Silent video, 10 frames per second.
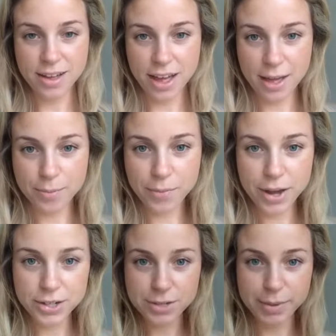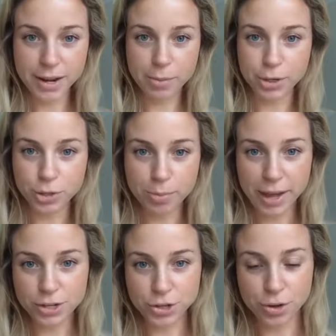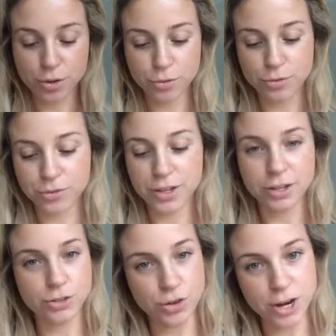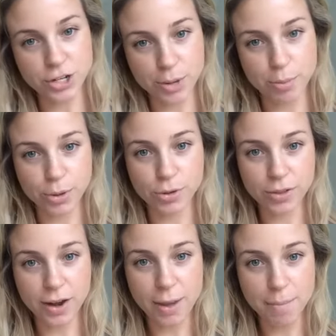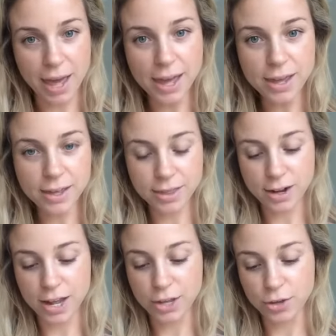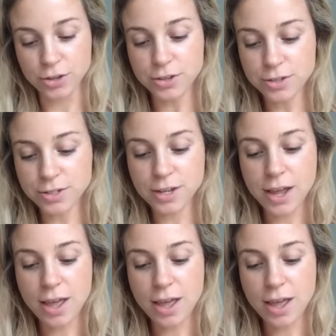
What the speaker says: I just made up a new batch of the dry shampoo that I make, that I use,